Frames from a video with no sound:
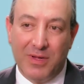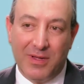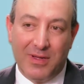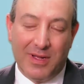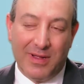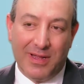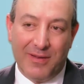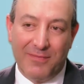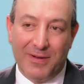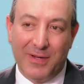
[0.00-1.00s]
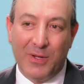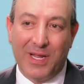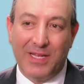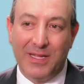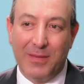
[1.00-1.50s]
uh, I had a very good
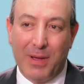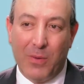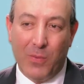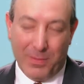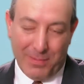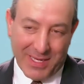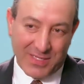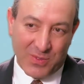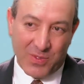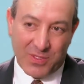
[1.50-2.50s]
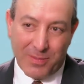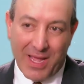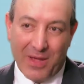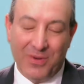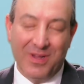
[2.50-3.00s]
idea about what medicine was
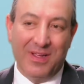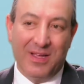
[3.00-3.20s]
about